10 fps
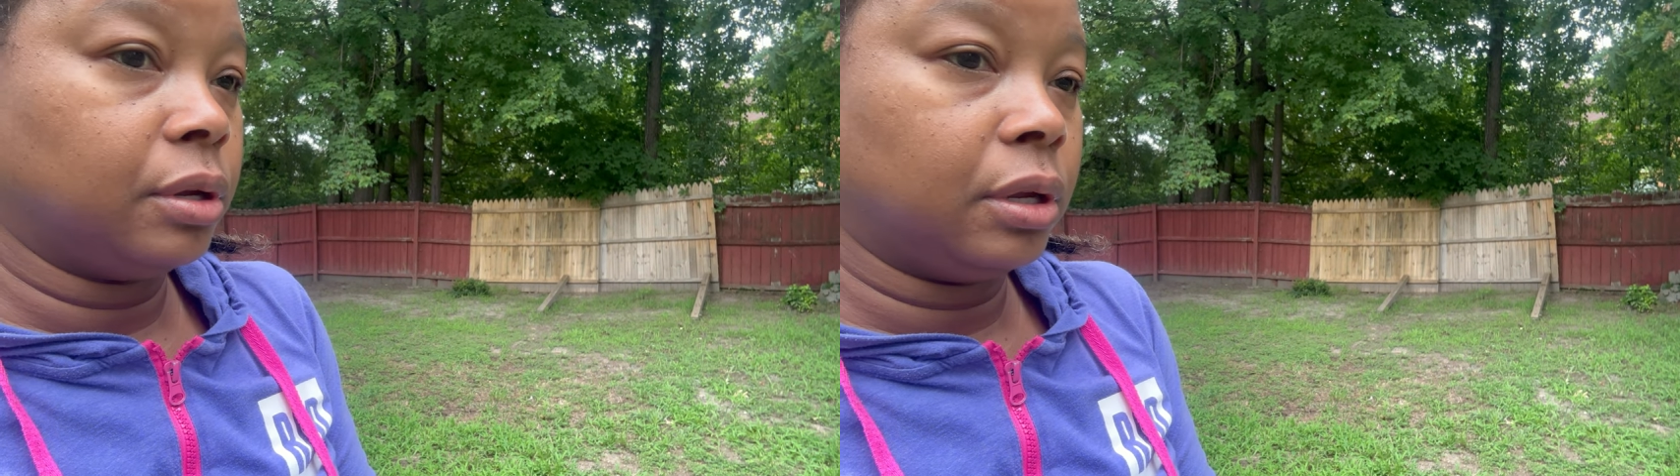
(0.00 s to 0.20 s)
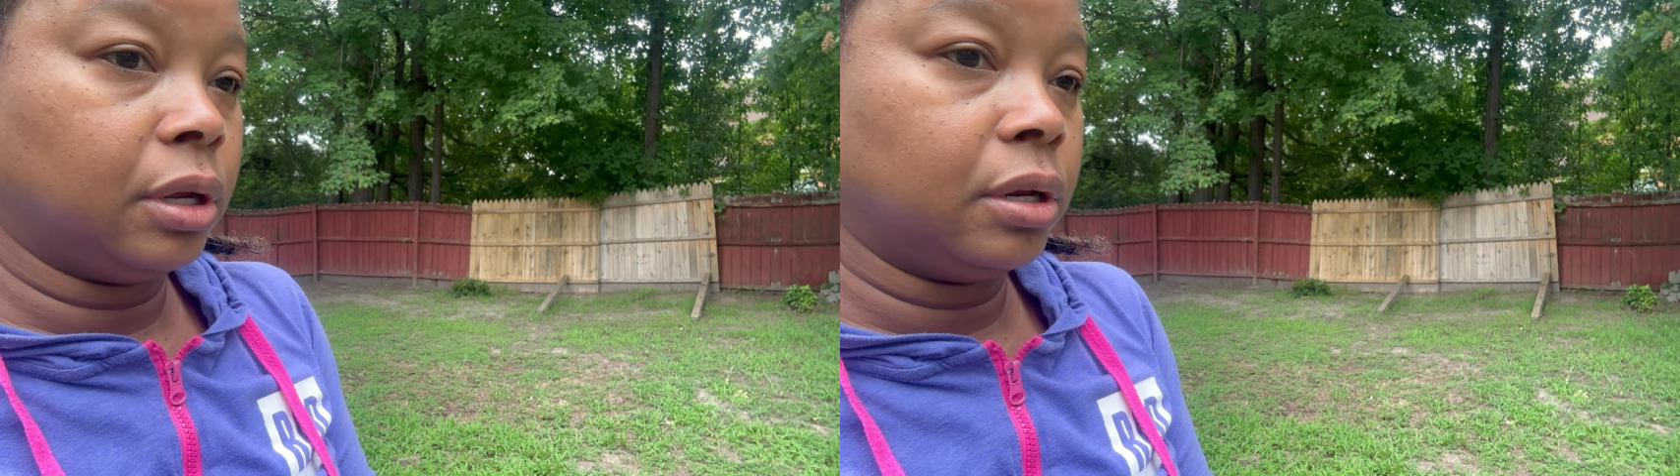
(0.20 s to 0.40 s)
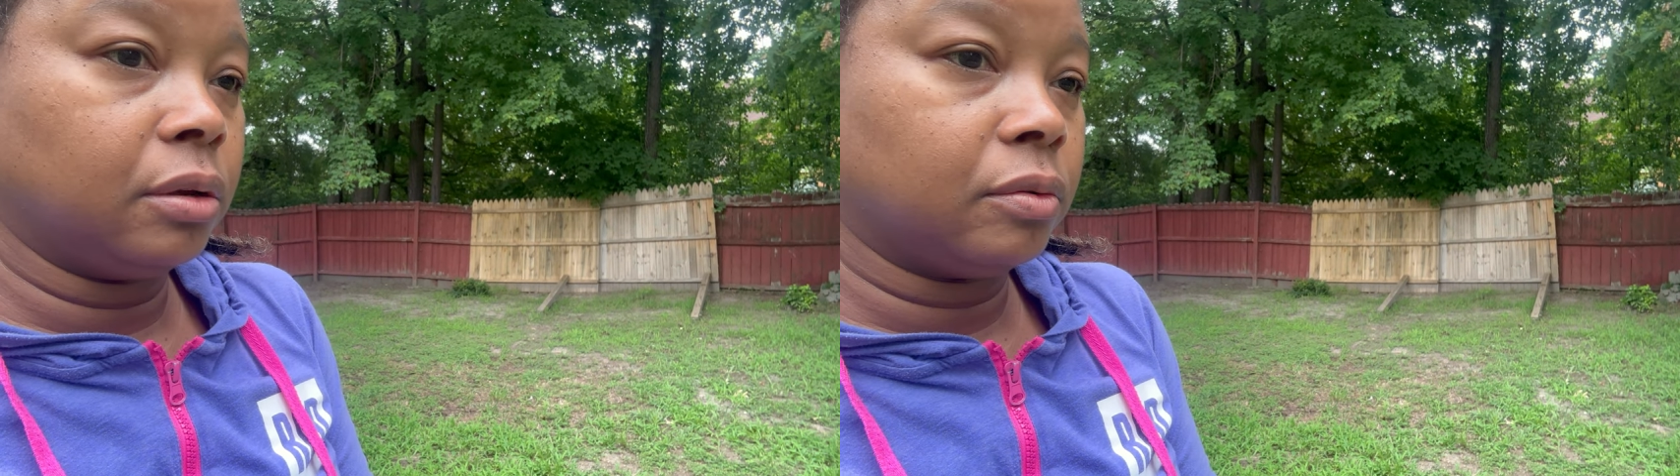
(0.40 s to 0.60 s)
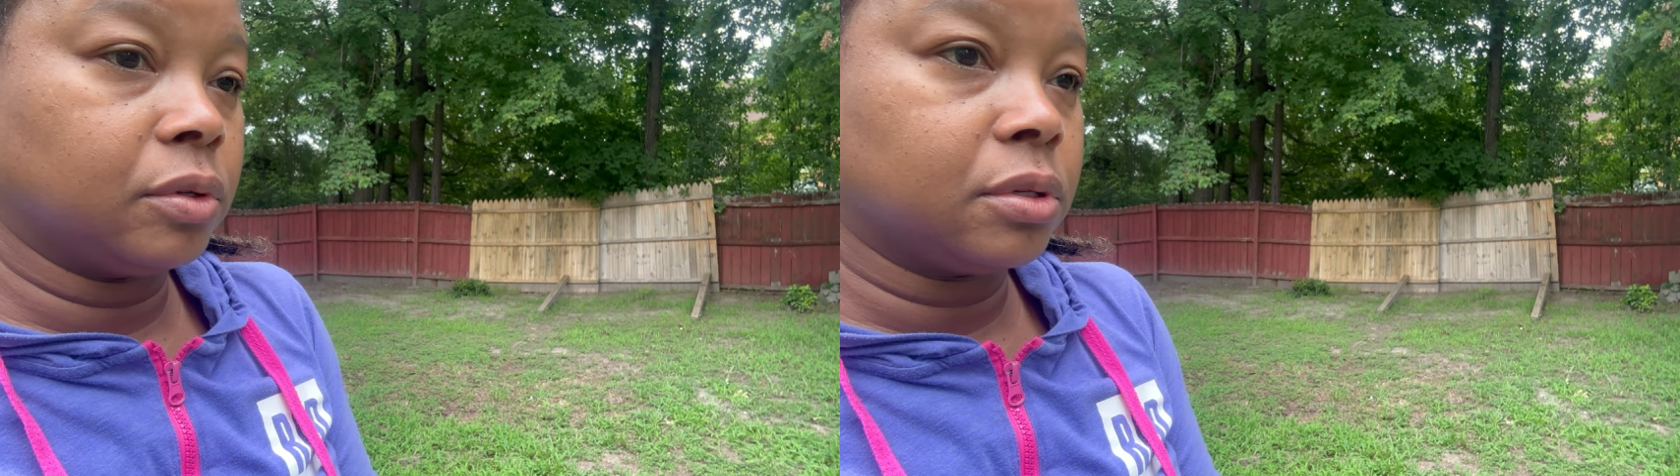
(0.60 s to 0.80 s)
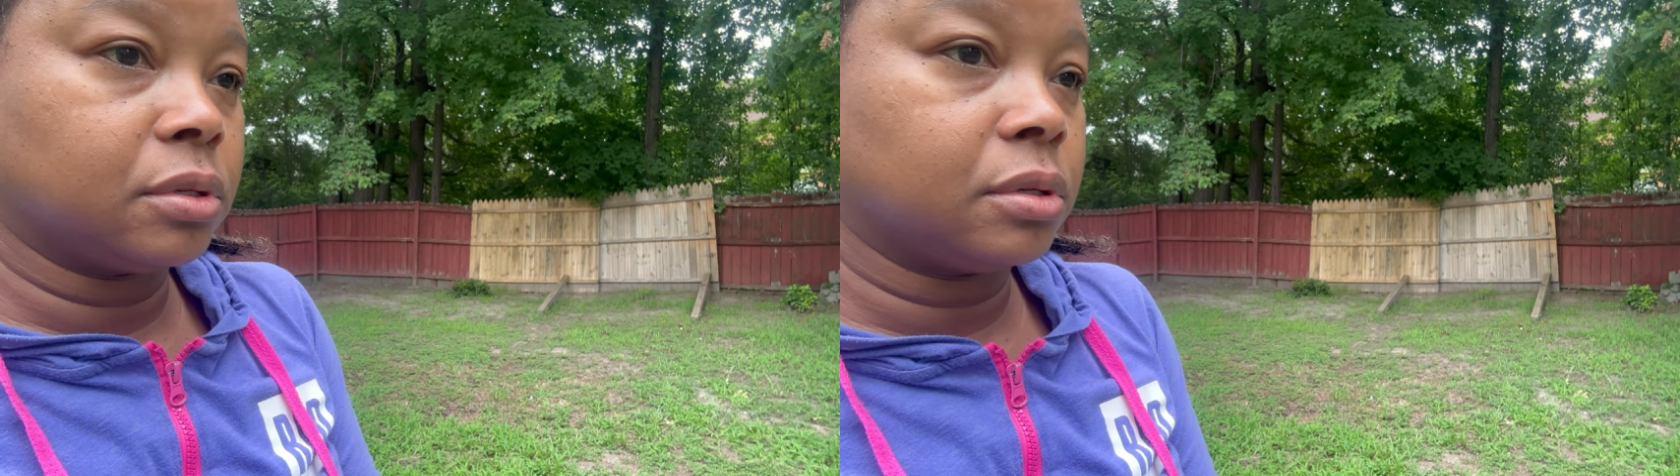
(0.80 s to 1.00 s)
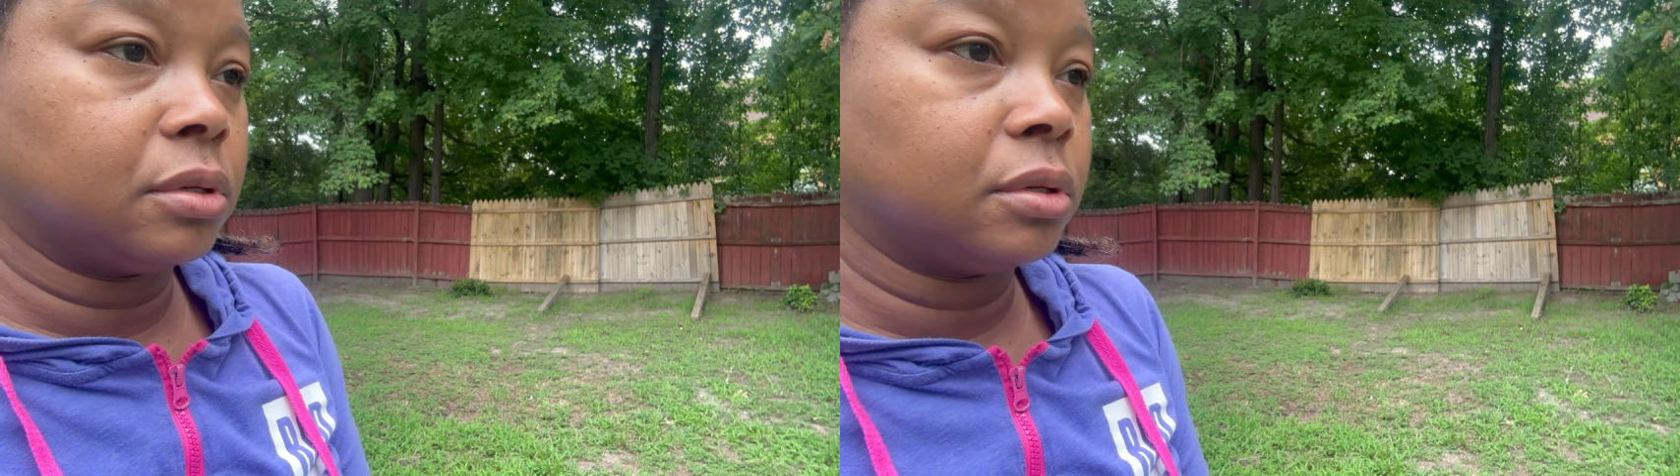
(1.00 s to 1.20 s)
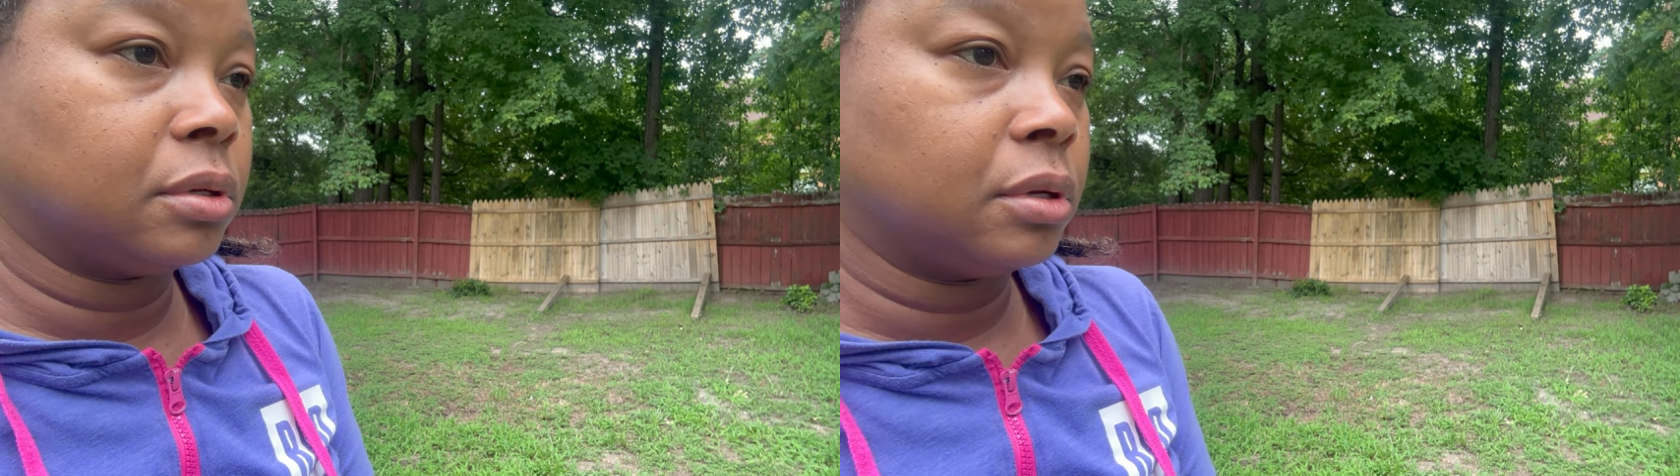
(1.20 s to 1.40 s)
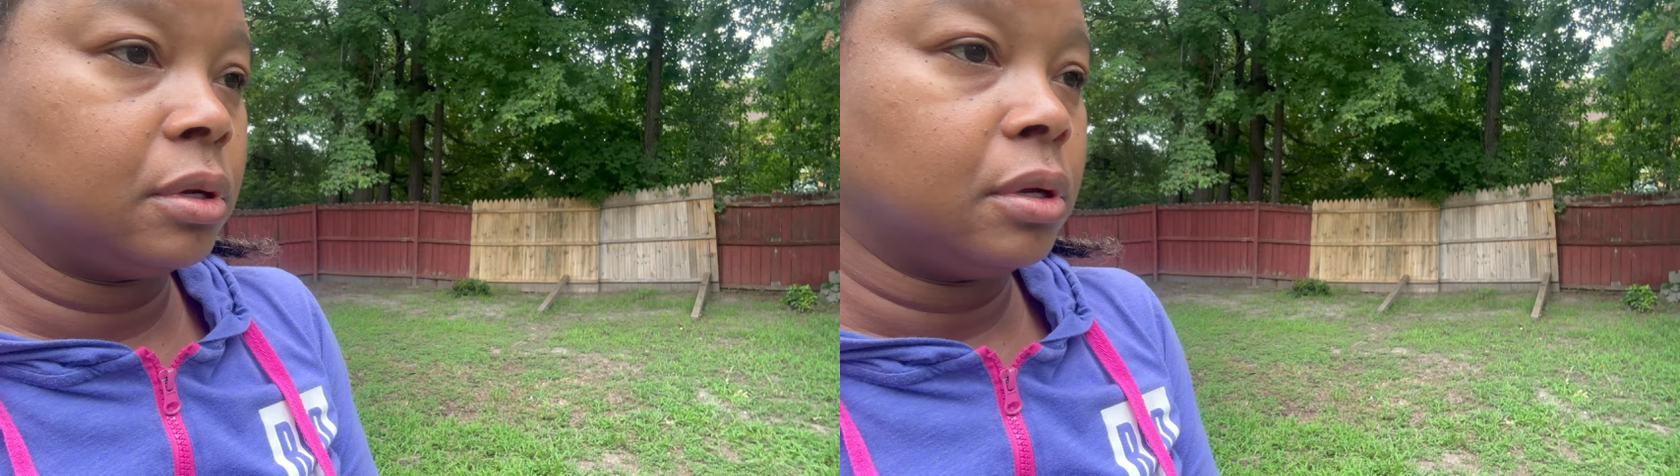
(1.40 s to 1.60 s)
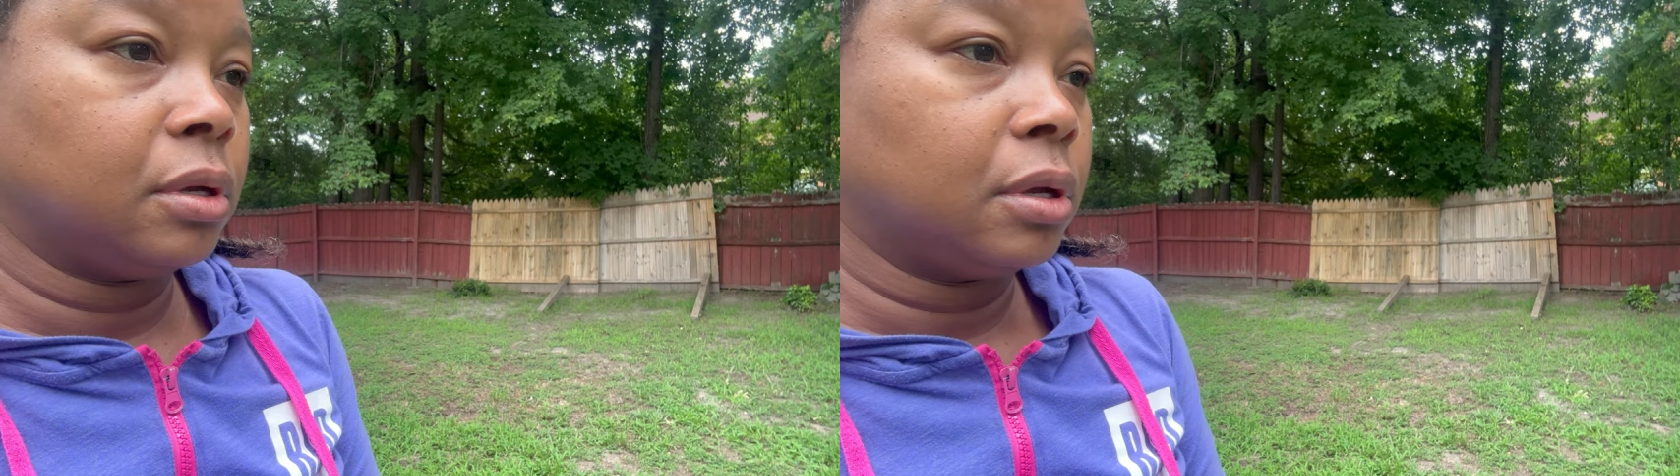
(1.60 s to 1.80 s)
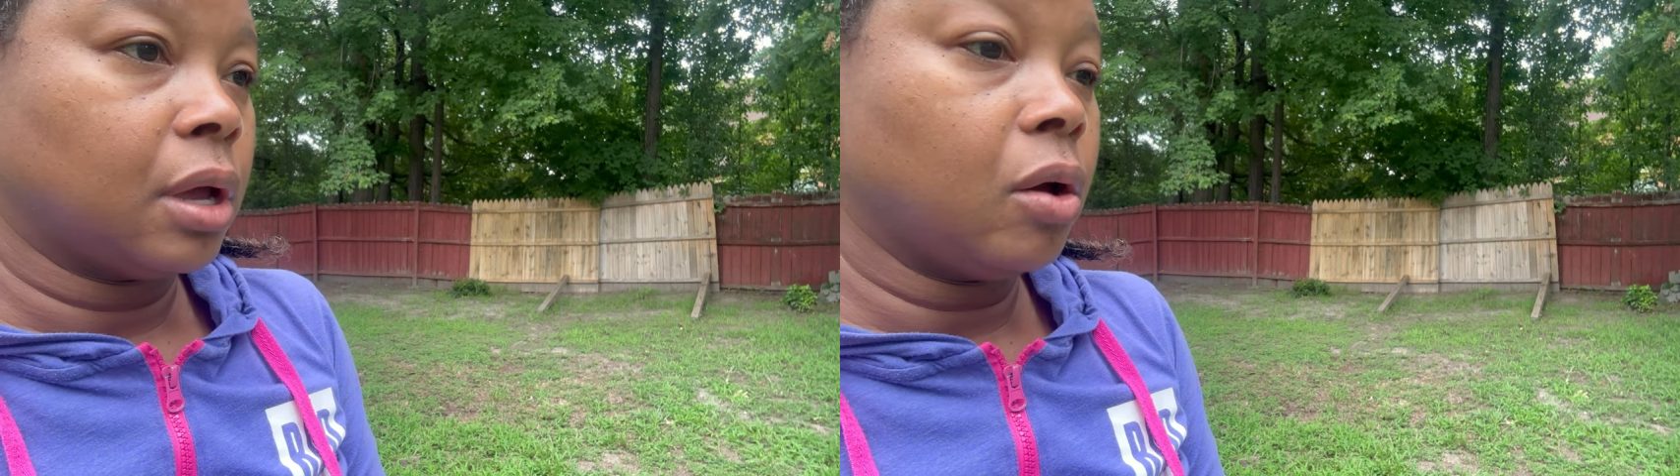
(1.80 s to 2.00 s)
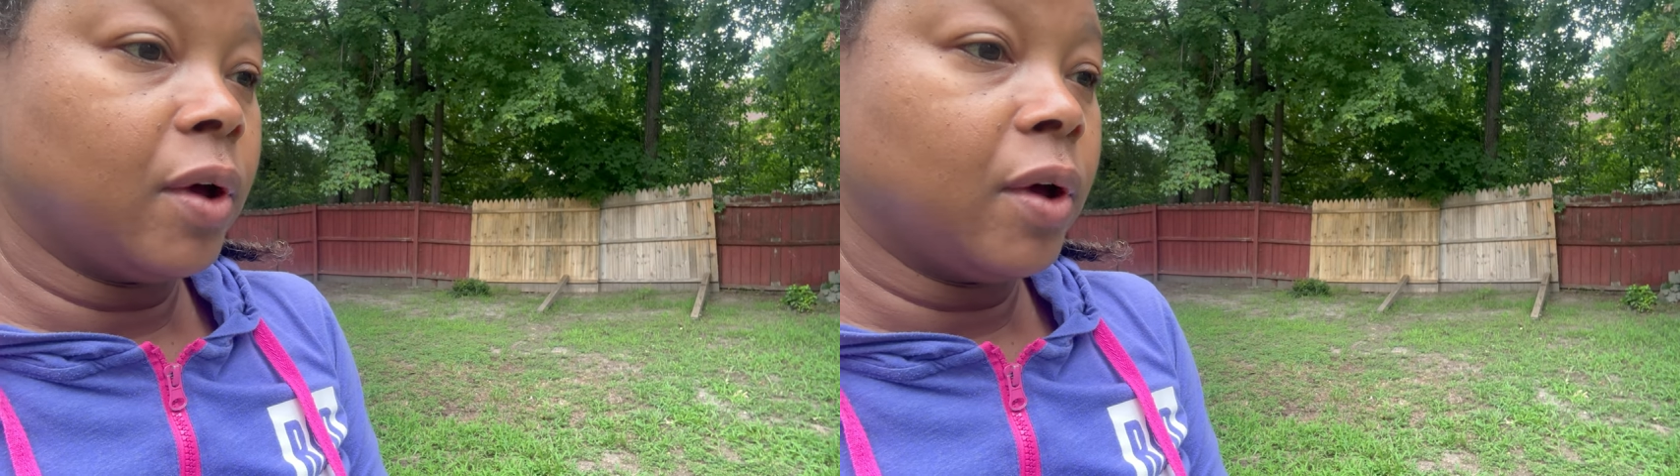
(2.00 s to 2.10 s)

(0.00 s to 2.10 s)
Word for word: And it was, oh,